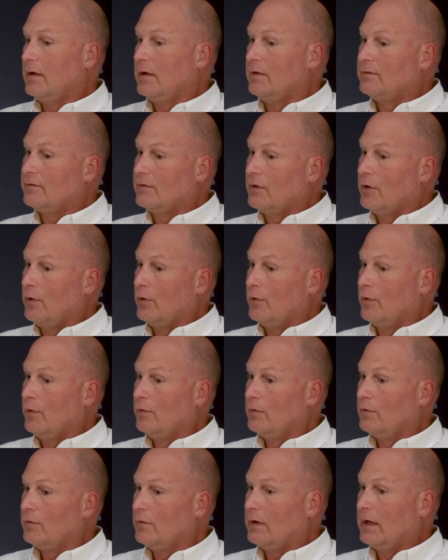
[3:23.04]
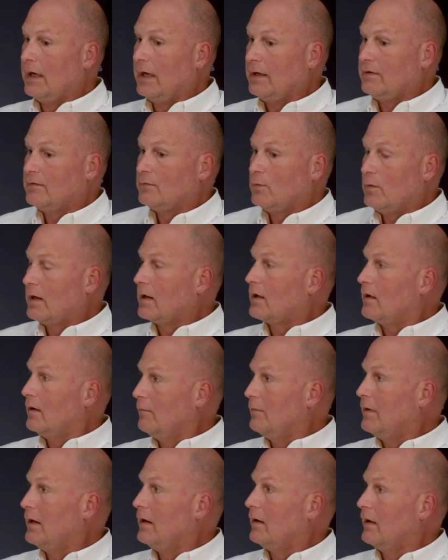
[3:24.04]
And so I just want to
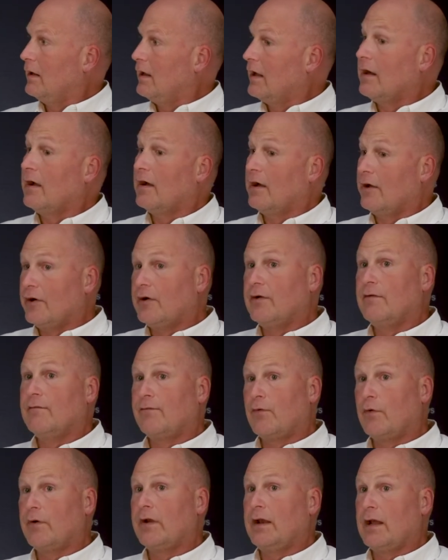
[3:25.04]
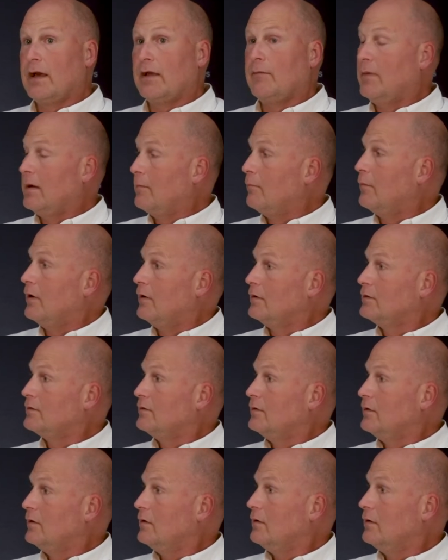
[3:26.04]
come there and let 149
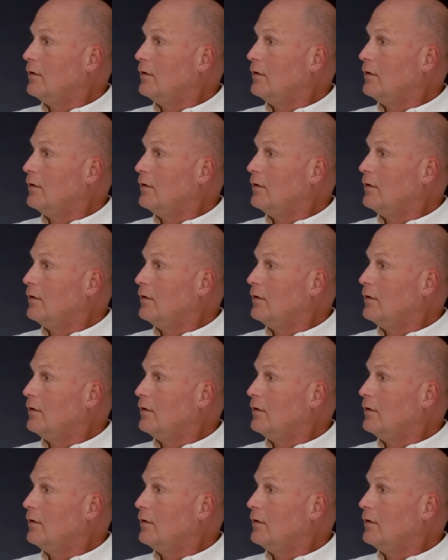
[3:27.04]
members